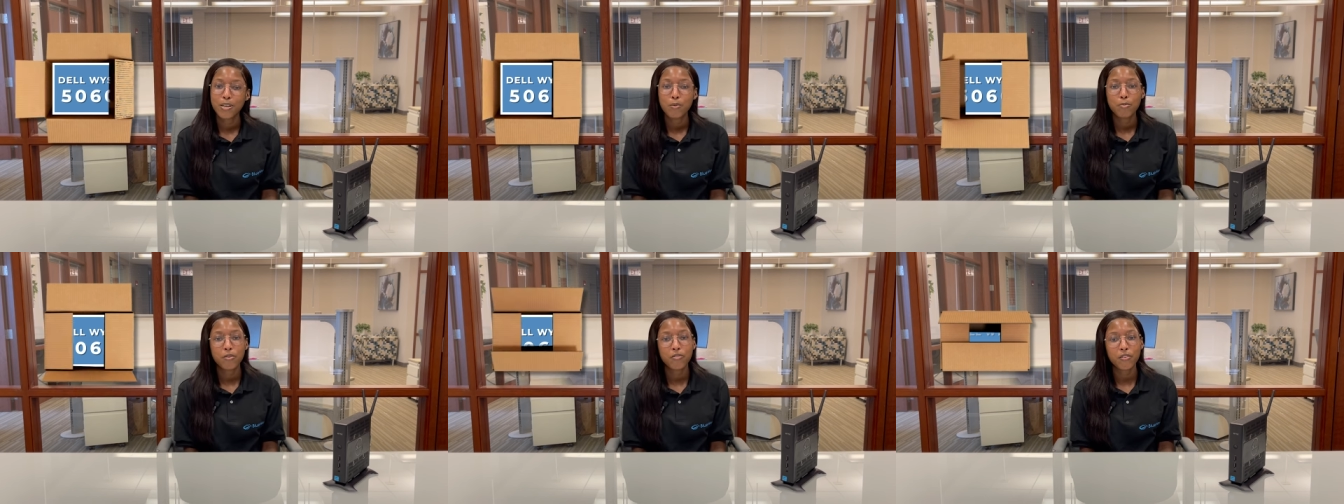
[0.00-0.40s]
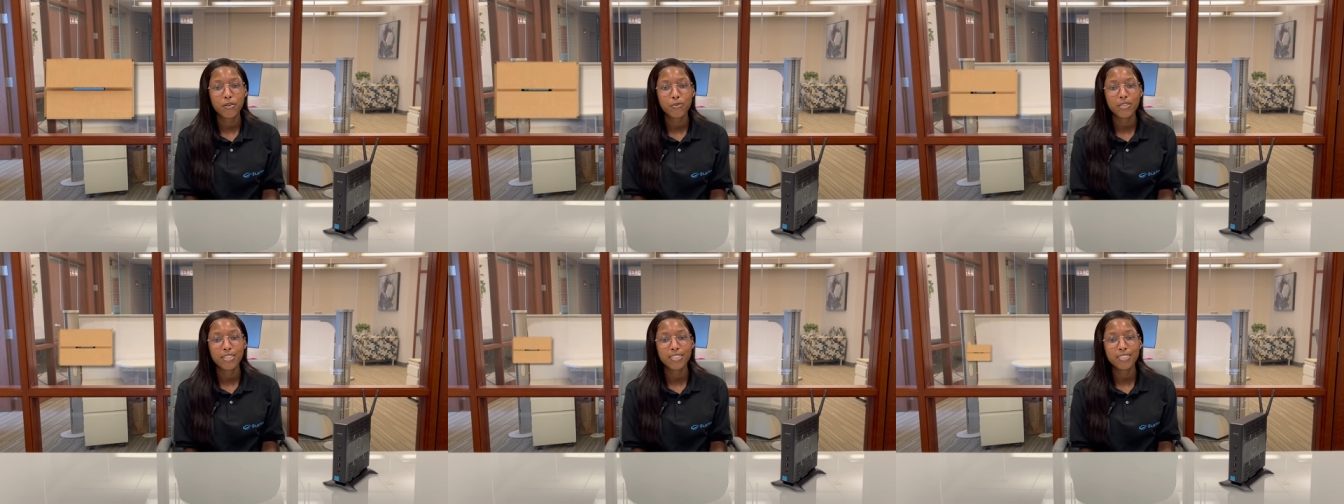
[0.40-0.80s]
Before
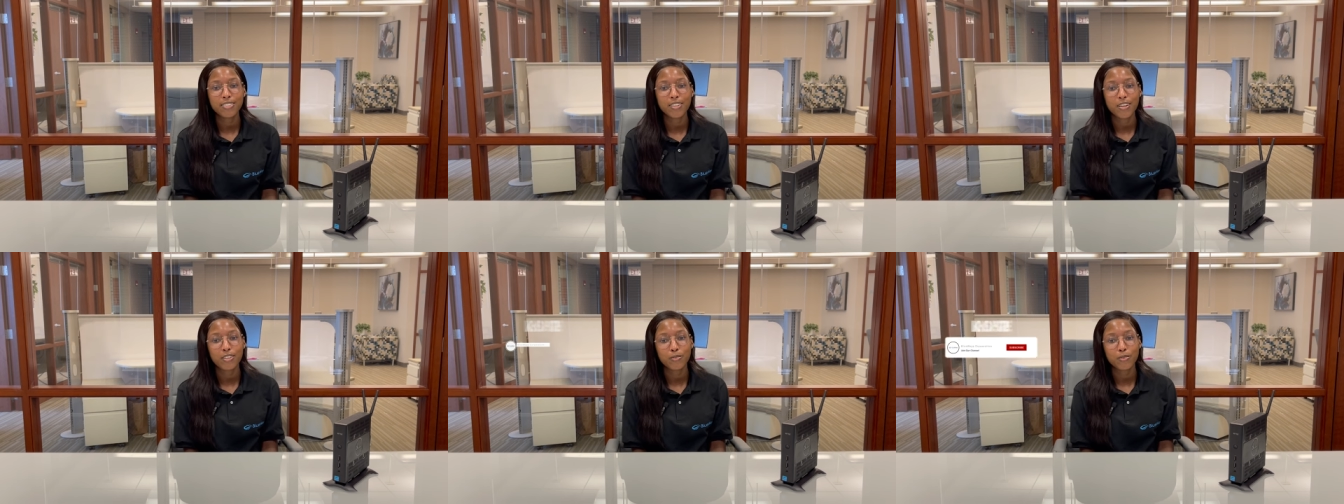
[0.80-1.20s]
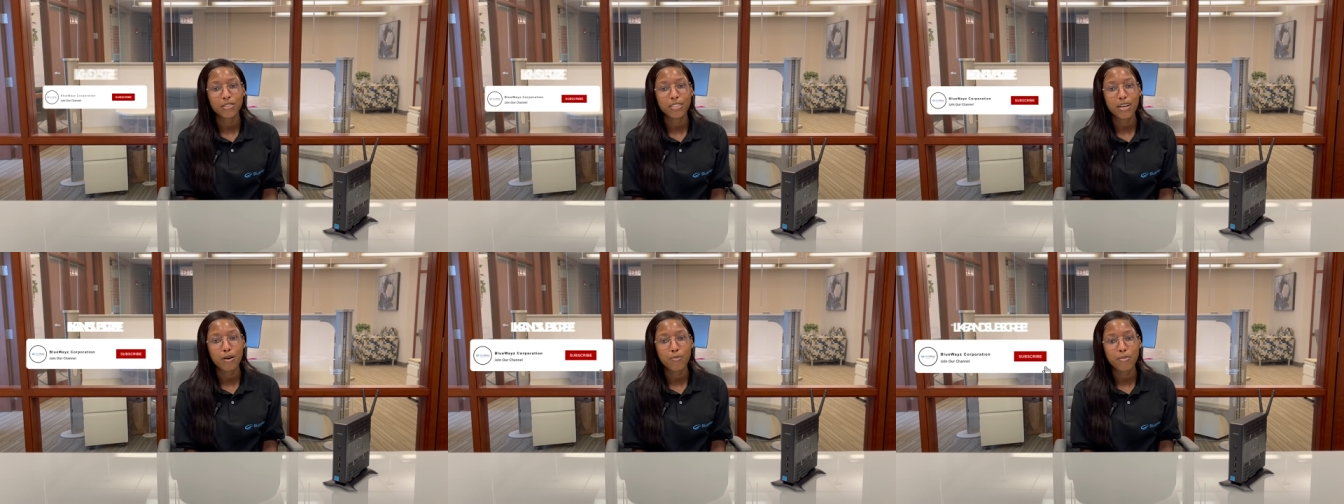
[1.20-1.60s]
we get started with the
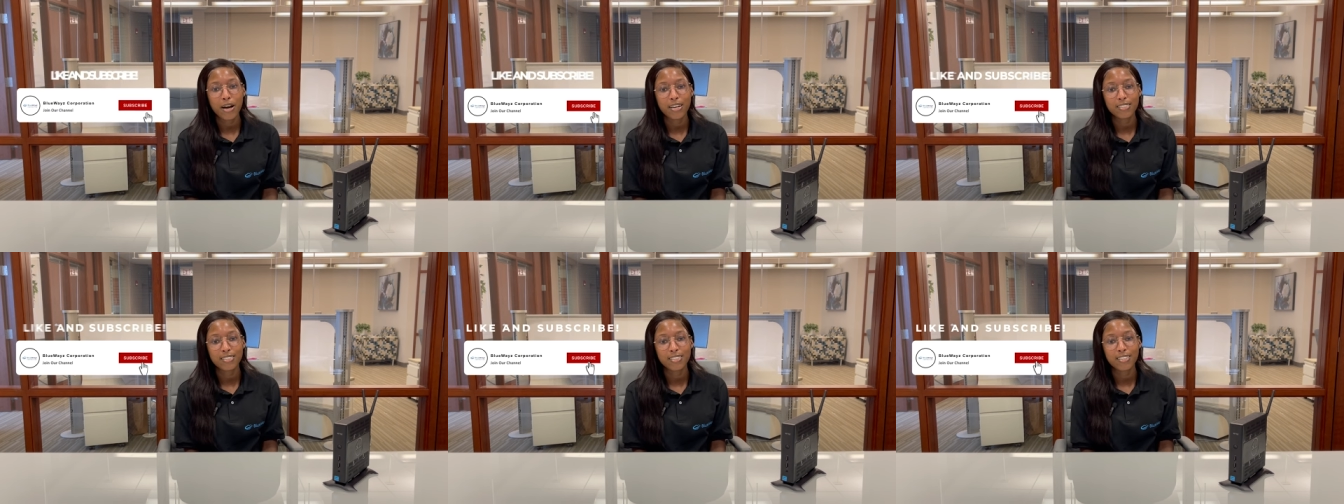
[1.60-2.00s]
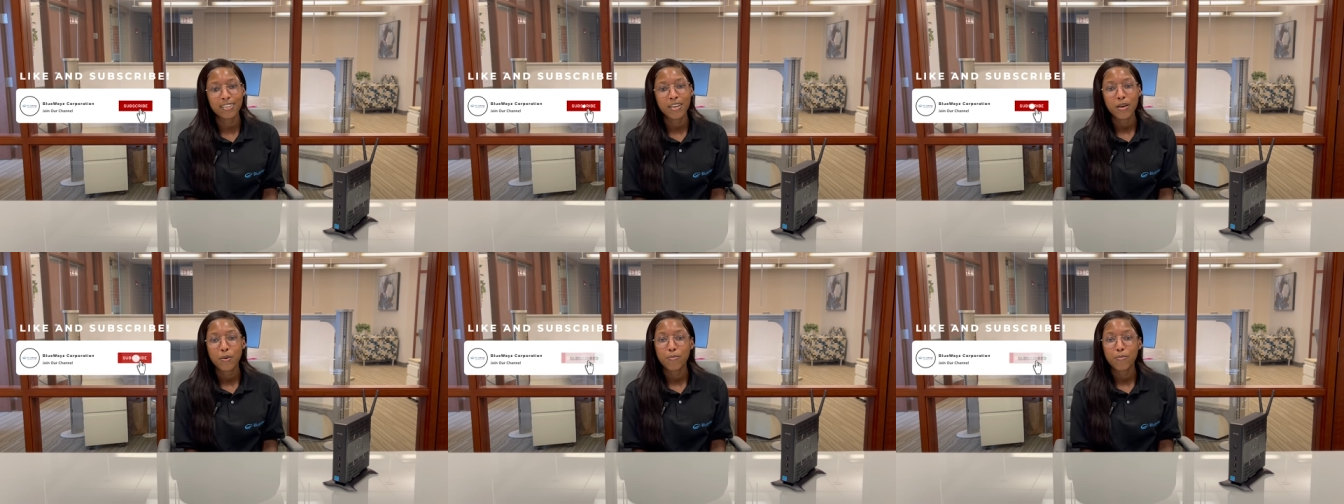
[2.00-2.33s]
unboxing,